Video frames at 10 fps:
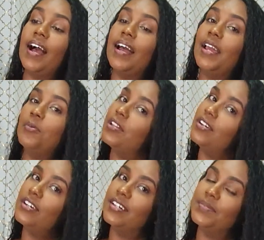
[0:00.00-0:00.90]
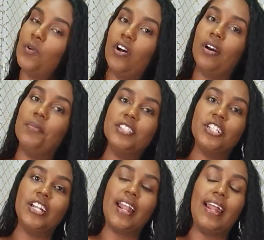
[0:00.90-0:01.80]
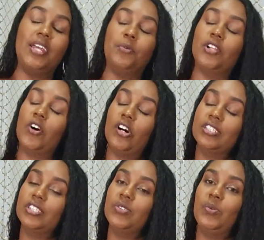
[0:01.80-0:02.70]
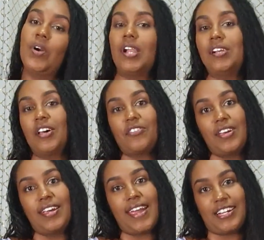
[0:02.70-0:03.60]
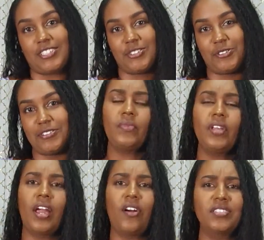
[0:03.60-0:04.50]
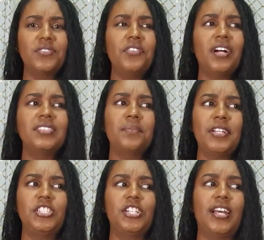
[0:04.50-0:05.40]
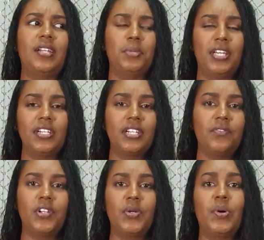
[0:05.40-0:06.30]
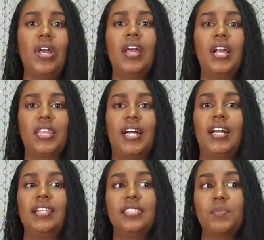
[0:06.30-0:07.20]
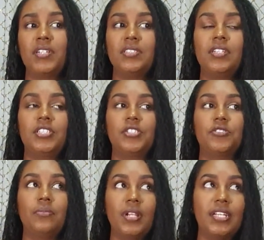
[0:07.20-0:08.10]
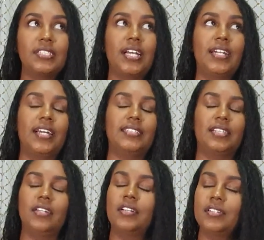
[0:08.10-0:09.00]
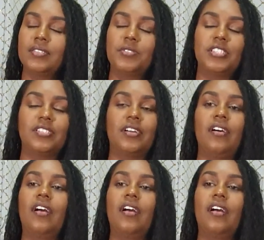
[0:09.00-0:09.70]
I will earn a small commission and it will cost you nothing extra. I also forgot to mention at the beginning of the video that this pattern is trimless and has layers, which is